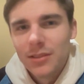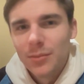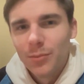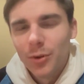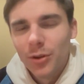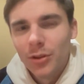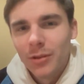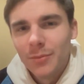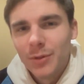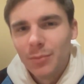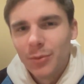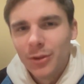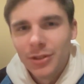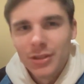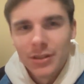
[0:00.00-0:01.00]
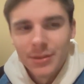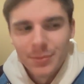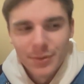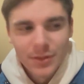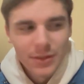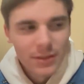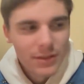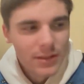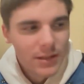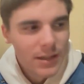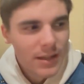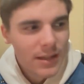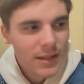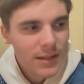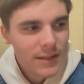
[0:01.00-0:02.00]
some pull-ups, push-ups,
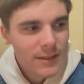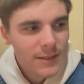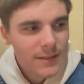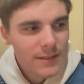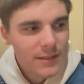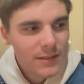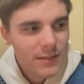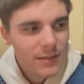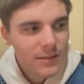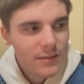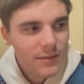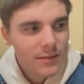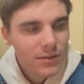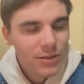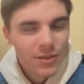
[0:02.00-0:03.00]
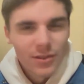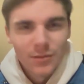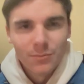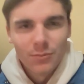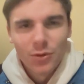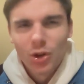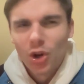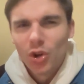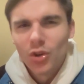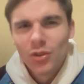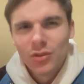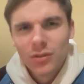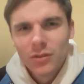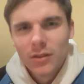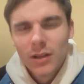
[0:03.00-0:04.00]
just some
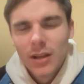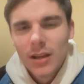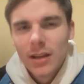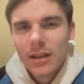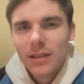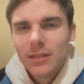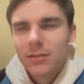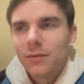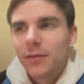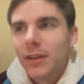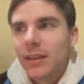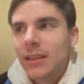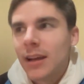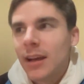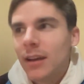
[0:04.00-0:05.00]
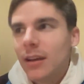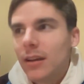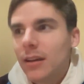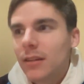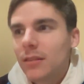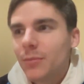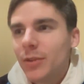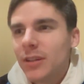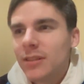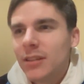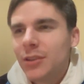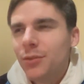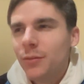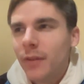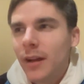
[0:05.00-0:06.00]
curls, stuff like that, because I
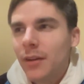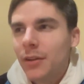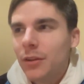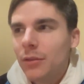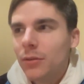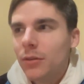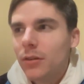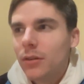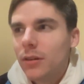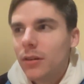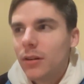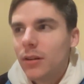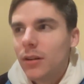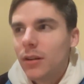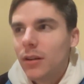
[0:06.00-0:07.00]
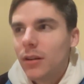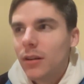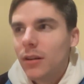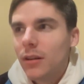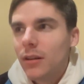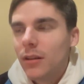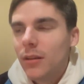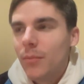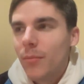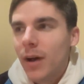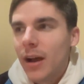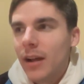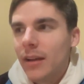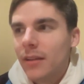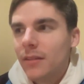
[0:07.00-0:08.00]
do value
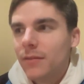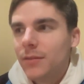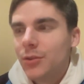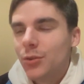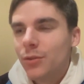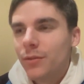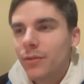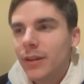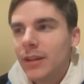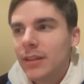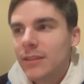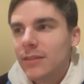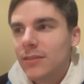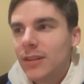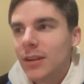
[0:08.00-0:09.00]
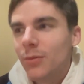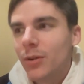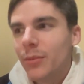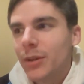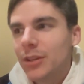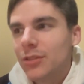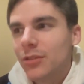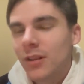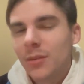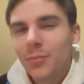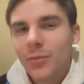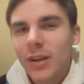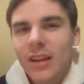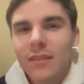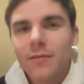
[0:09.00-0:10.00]
my physical fitness, and I want to make sure I'm
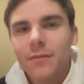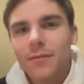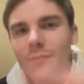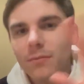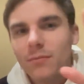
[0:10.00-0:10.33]
kind of